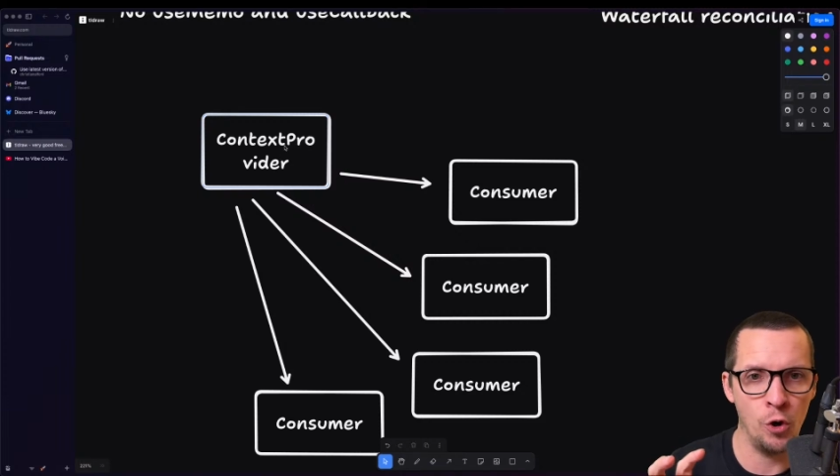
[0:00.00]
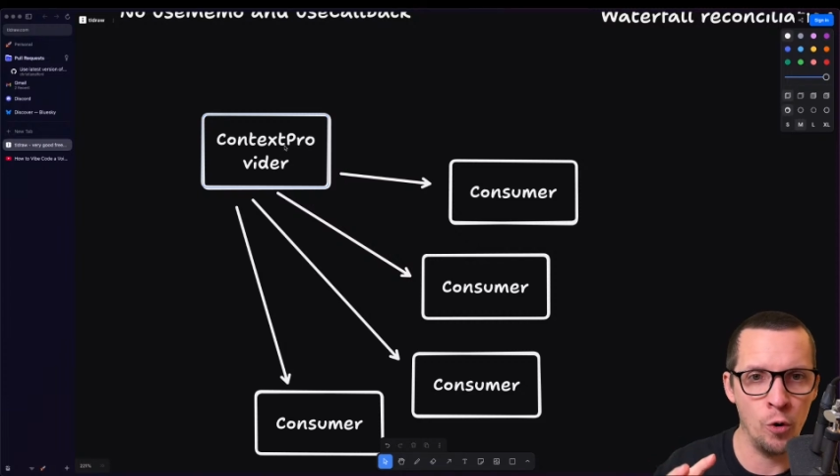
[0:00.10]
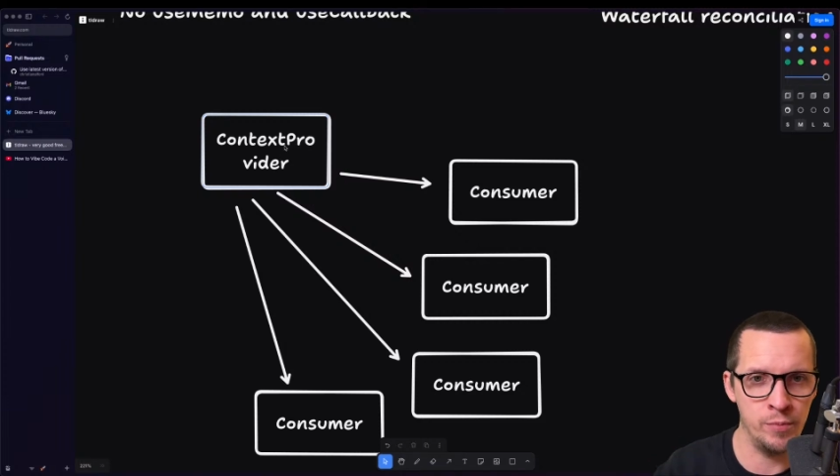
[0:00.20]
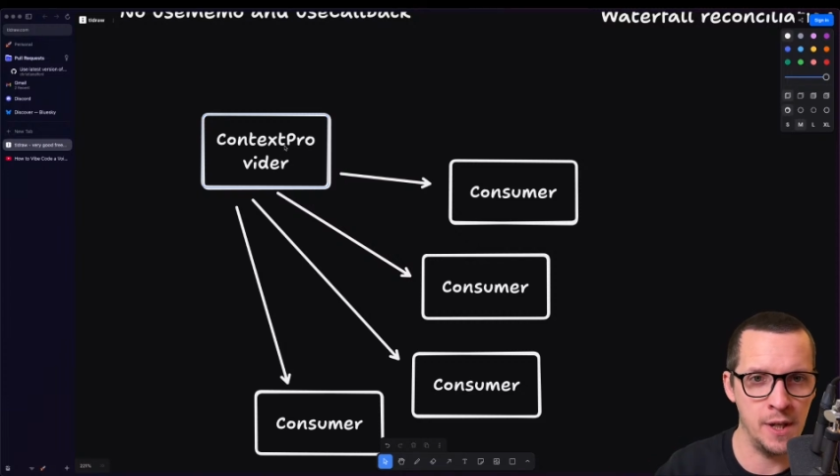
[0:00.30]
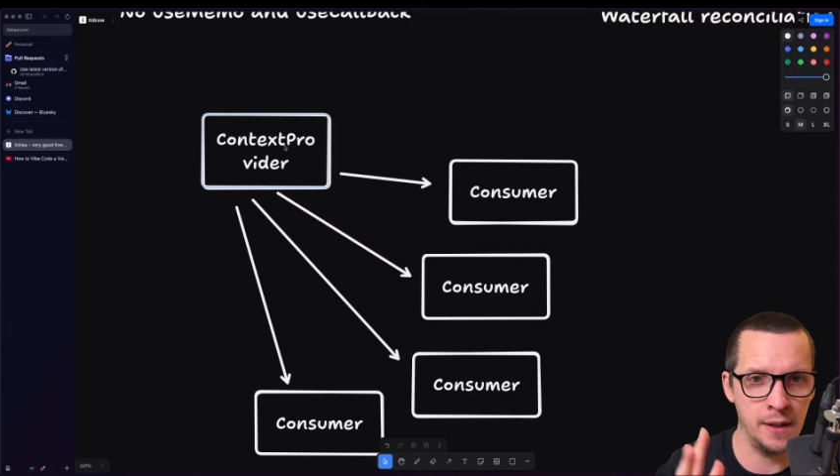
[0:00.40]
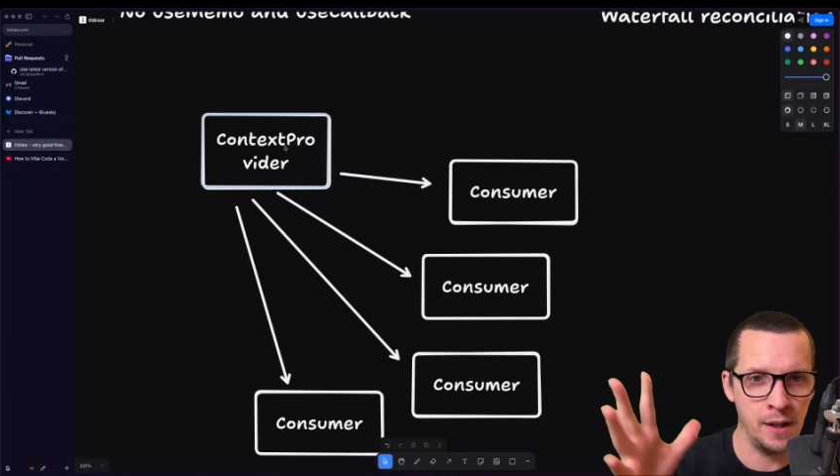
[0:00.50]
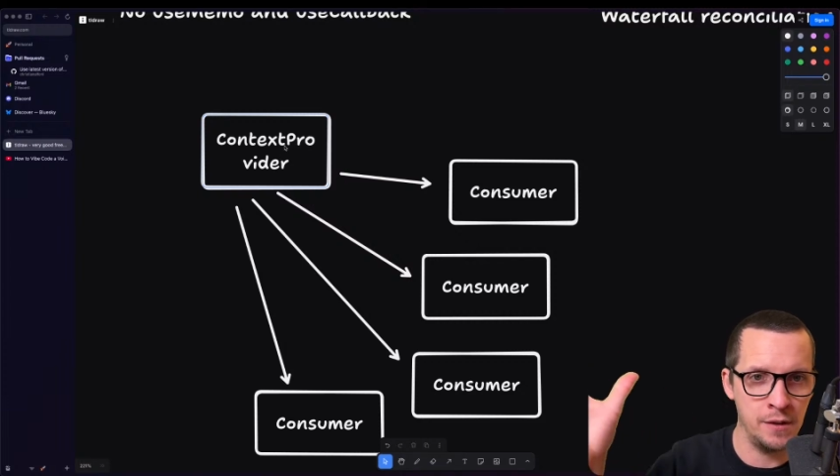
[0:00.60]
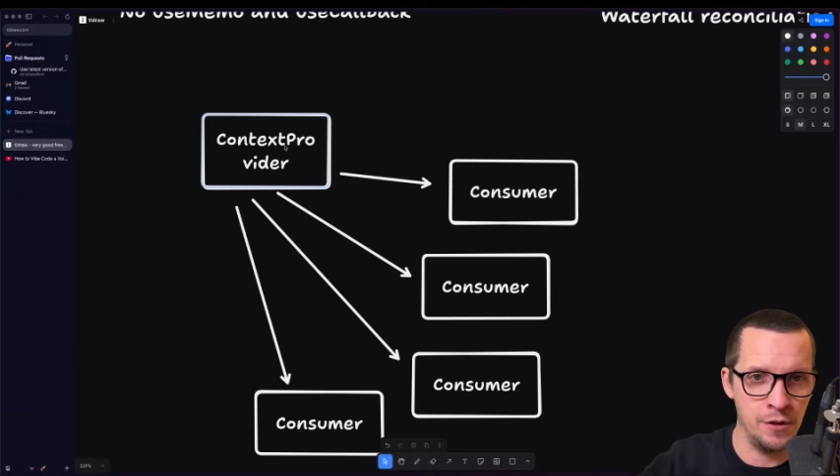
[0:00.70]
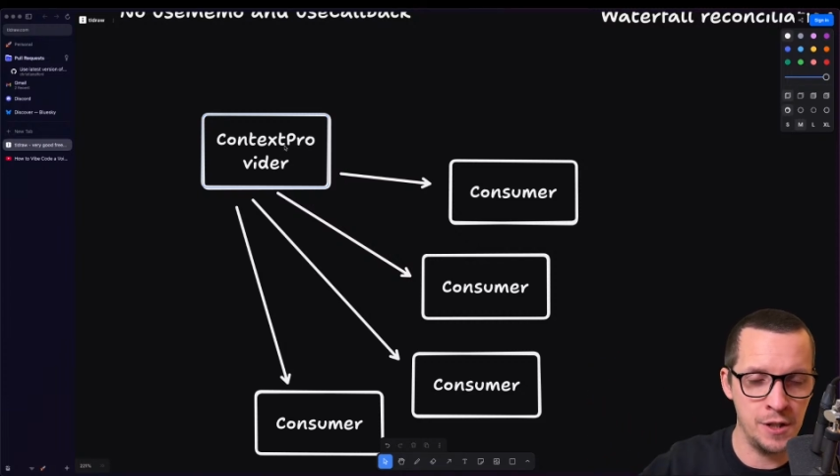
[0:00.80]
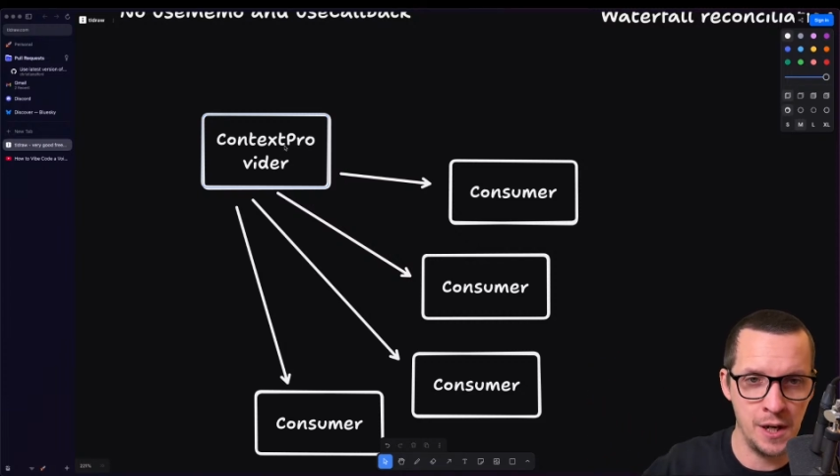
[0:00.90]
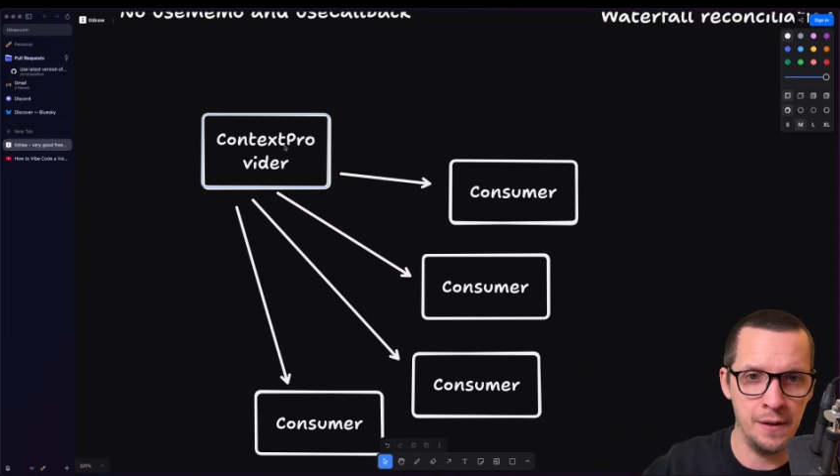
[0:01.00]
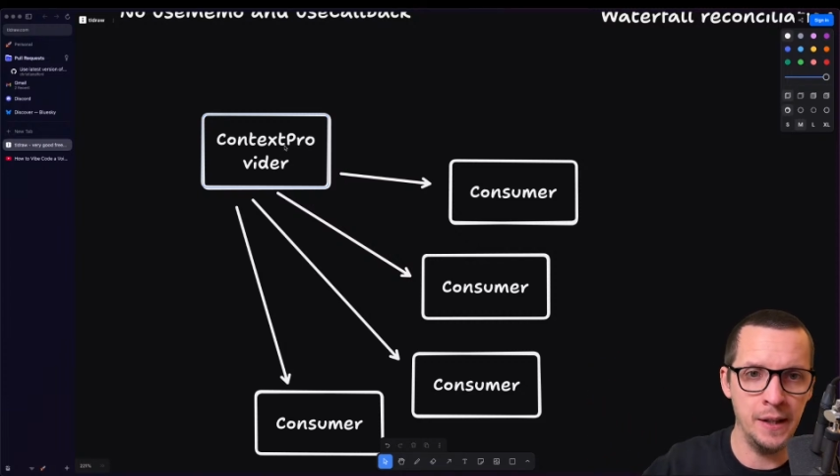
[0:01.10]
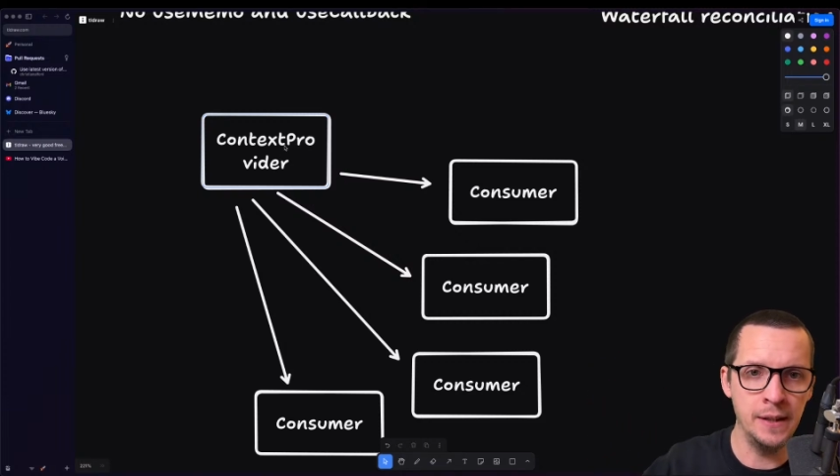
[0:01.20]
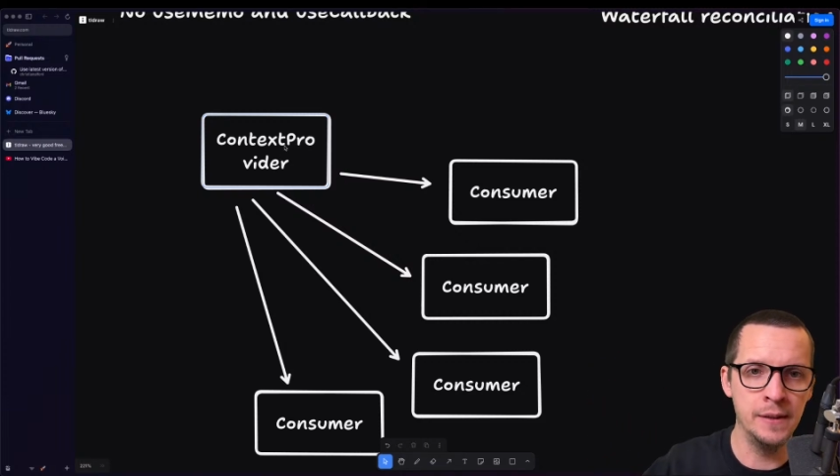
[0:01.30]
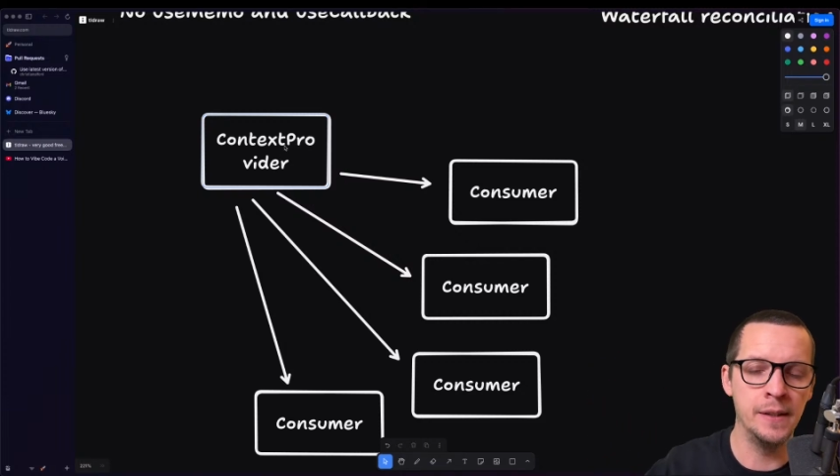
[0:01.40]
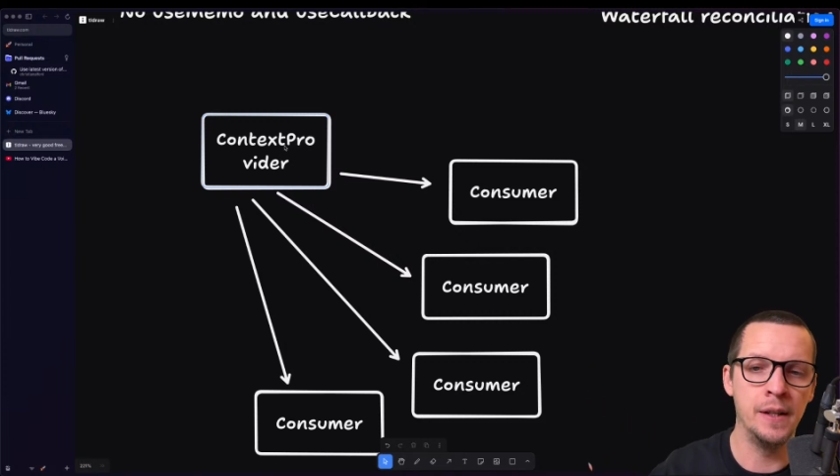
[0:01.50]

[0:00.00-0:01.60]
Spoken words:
object that you're sharing,